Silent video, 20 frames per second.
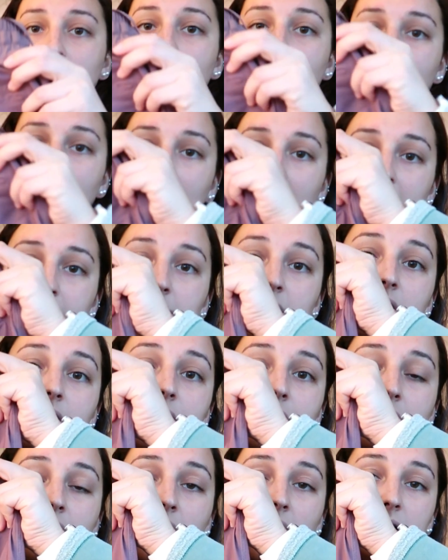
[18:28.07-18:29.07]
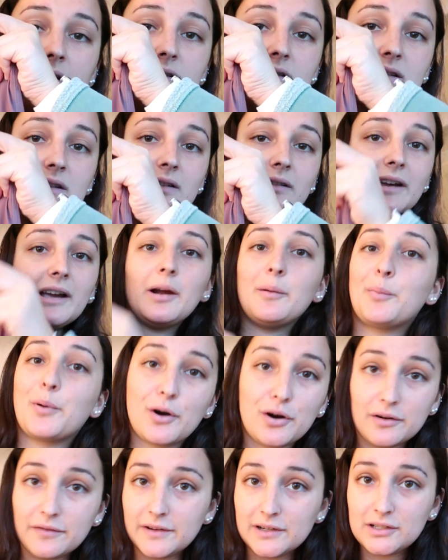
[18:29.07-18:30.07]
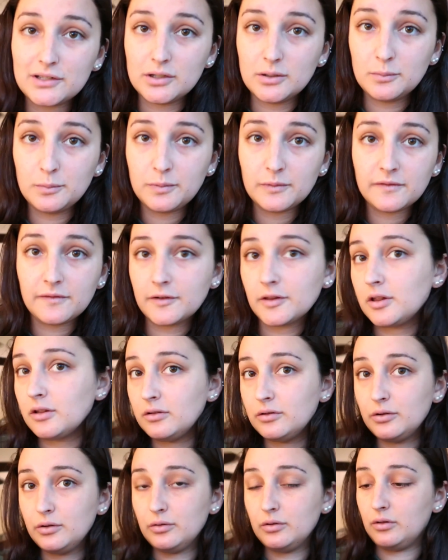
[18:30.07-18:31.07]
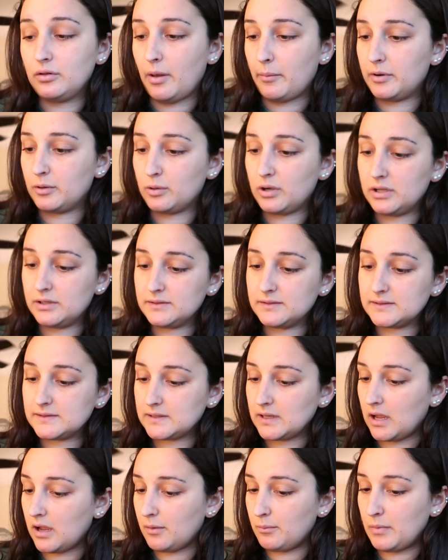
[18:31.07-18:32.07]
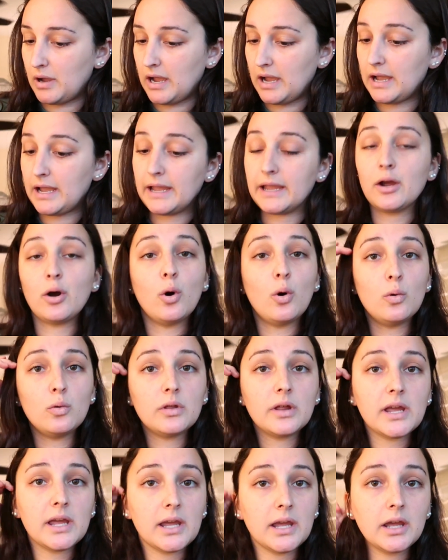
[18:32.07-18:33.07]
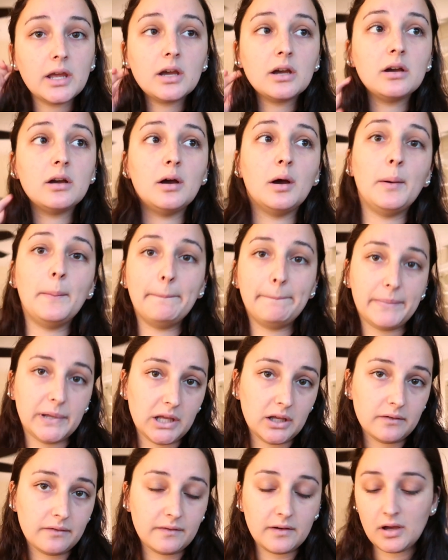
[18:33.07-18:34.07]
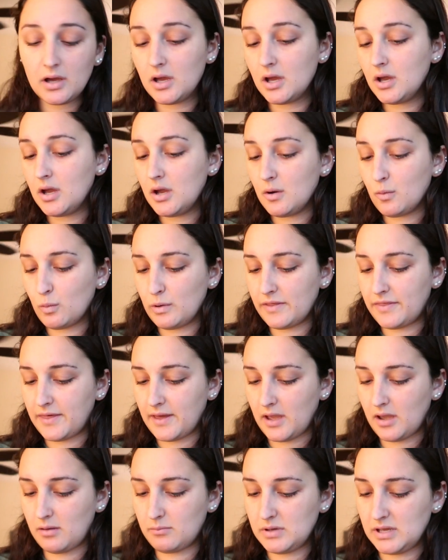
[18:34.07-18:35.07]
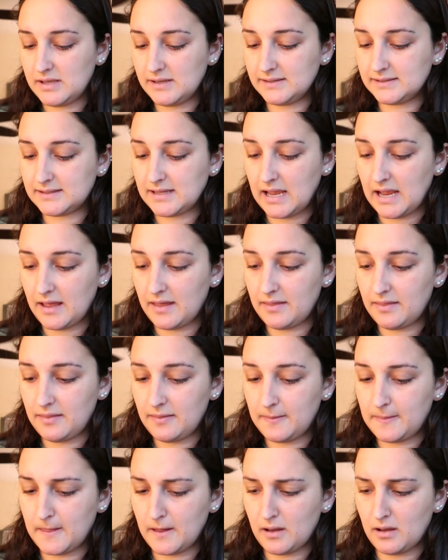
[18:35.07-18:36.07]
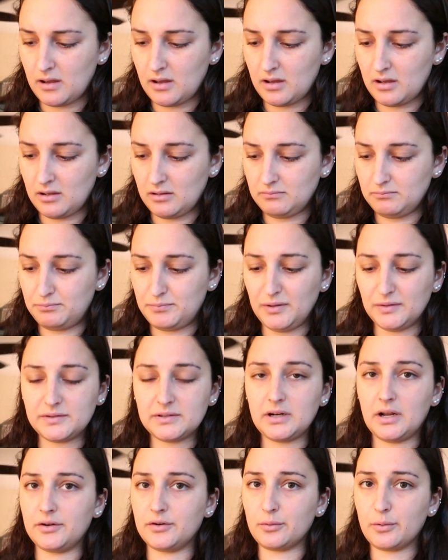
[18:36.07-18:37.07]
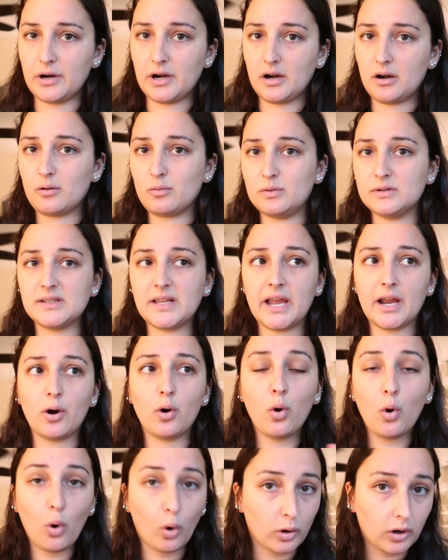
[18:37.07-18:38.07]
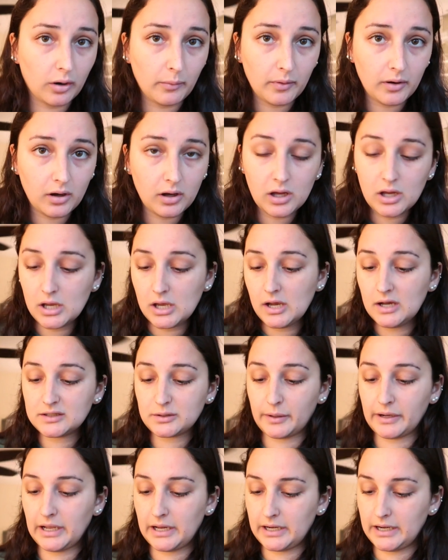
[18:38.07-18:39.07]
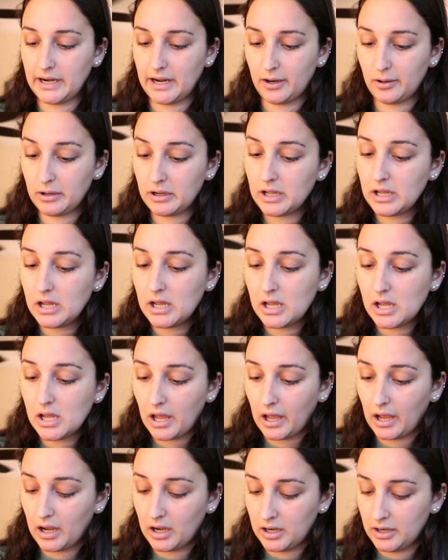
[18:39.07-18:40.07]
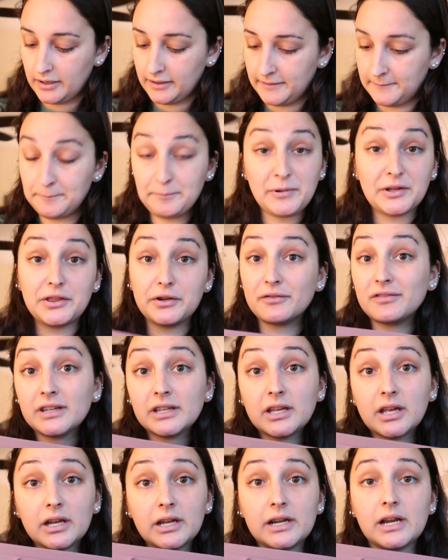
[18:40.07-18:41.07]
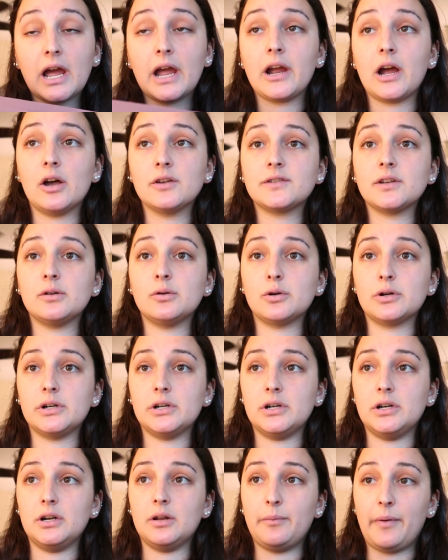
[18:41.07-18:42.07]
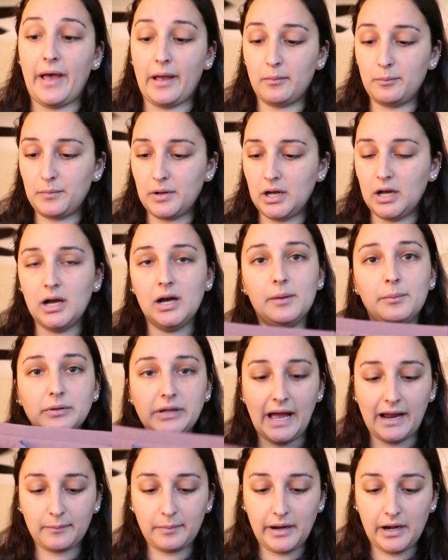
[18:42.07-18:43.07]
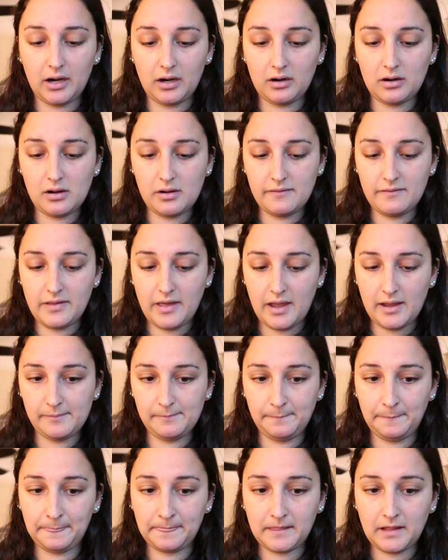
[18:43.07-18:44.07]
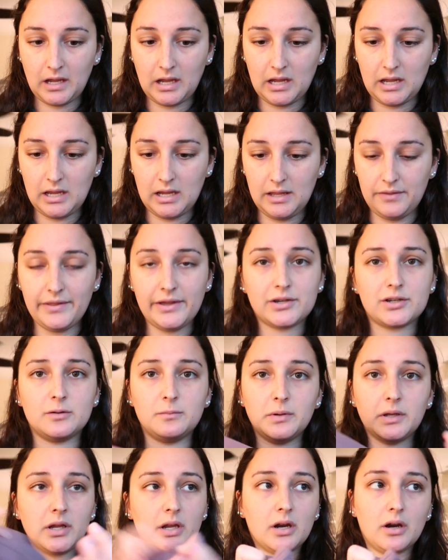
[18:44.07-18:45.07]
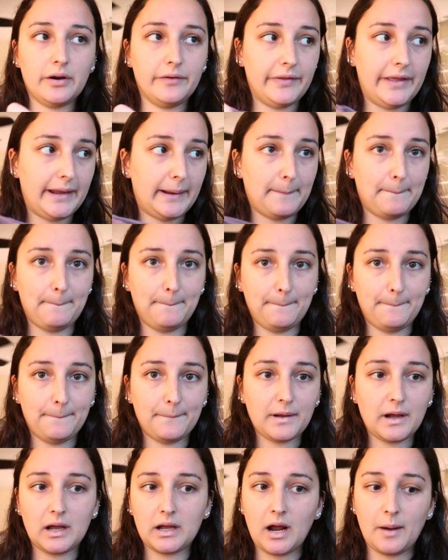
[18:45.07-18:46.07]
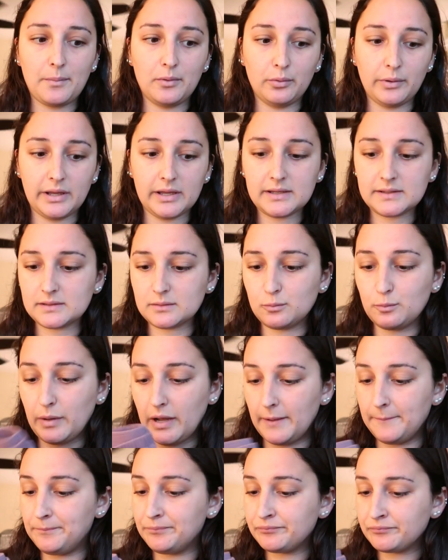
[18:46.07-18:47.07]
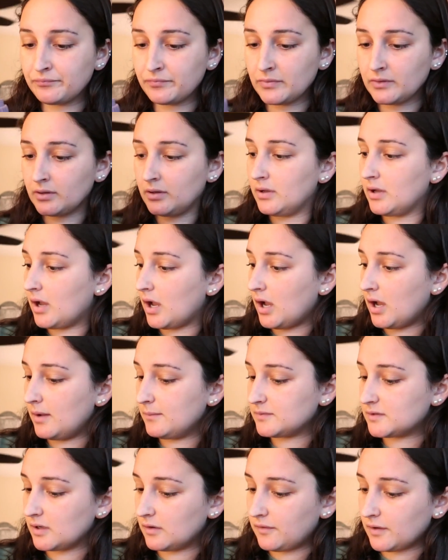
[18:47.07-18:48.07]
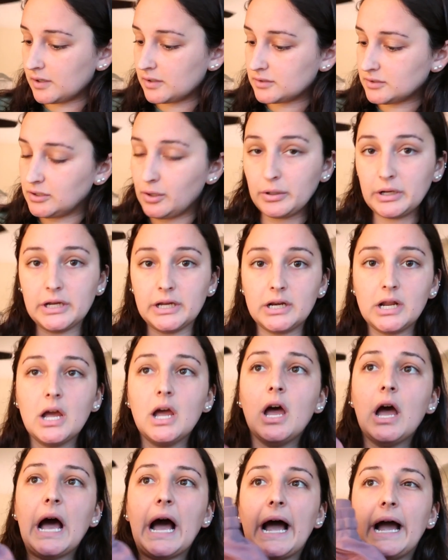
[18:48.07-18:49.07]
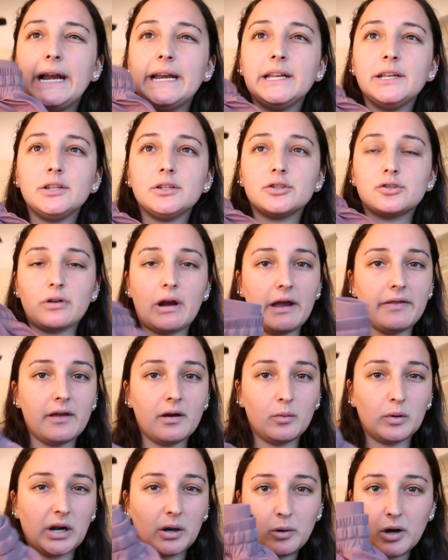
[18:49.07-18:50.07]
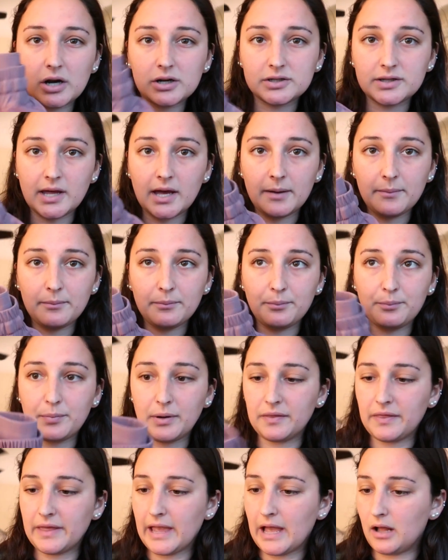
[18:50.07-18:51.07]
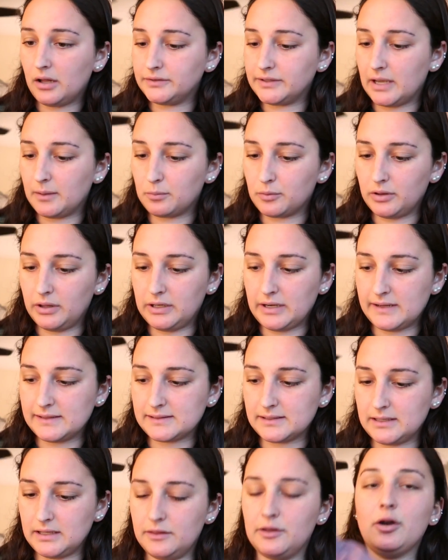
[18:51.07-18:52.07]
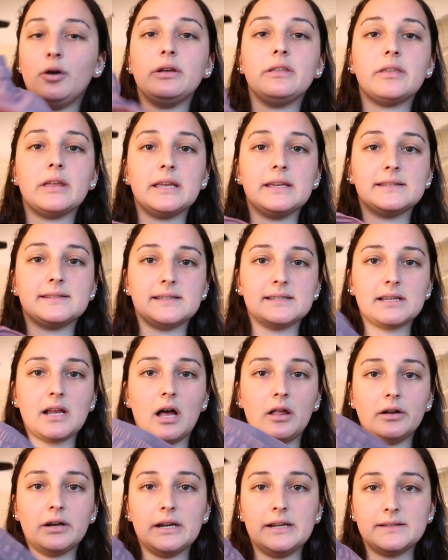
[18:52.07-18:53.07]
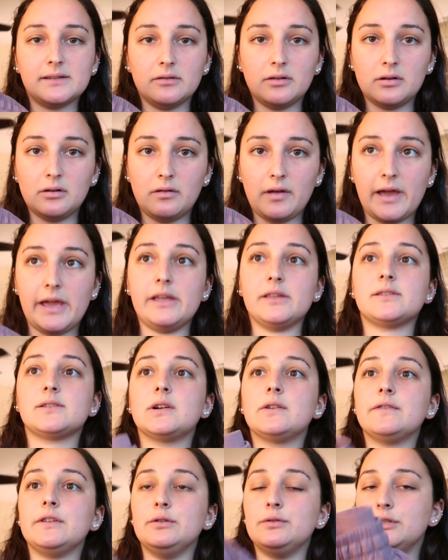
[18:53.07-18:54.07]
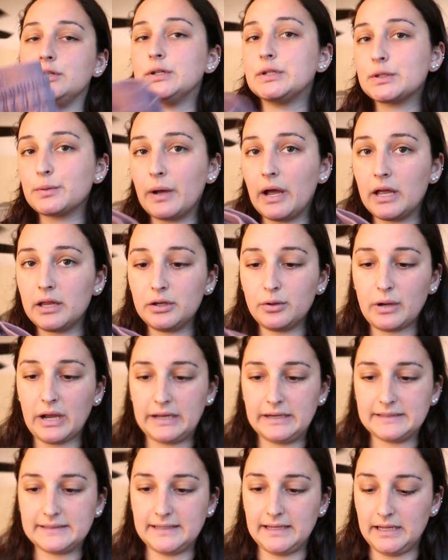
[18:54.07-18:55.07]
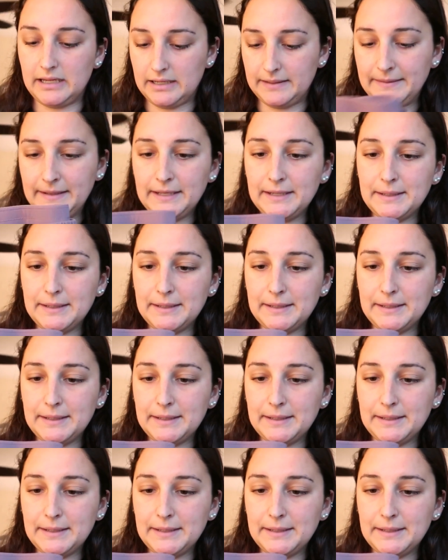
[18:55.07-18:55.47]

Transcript: Um, they're honestly like a perfect dupe for the Lululemon ones. My only beef with them is that the built-in underwear was like horrible. So I cut it out. Um, but they're really good. I also ordered a black pair of them and they should be here in like a couple weeks. But um, so far so good. I didn't dry them when I washed them, but they held up really nicely. The only thing is this color is a little light, so if you do sweat, you kind of see it.